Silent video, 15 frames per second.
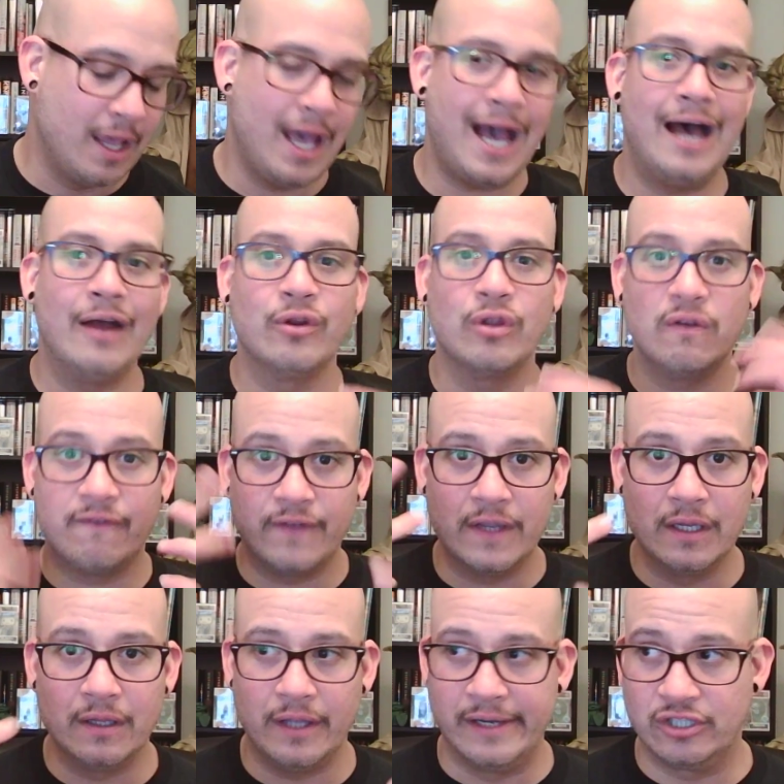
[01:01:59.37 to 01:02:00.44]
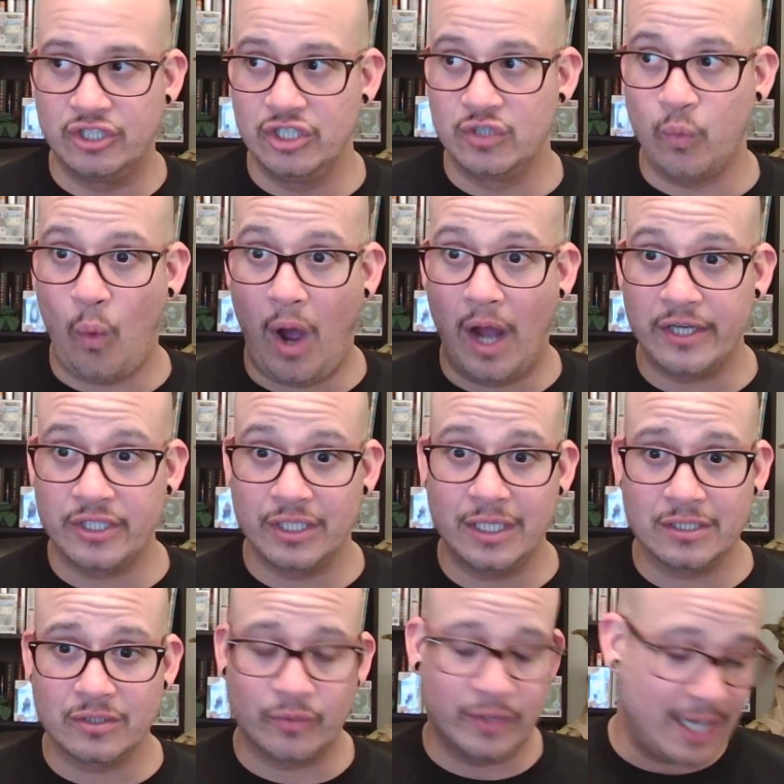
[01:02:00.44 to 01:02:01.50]
How do you feel? And she's watching
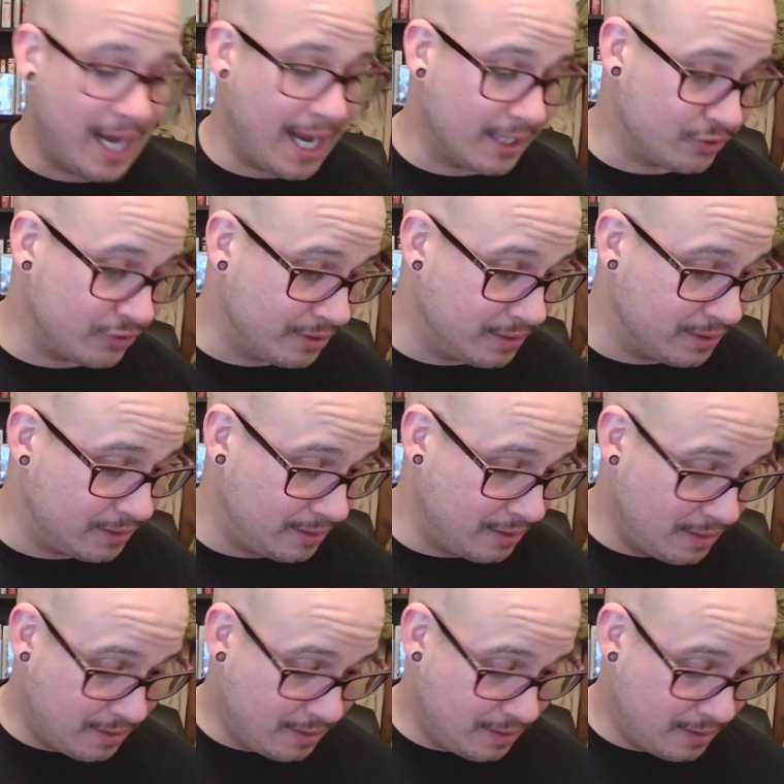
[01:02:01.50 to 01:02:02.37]
his reactions.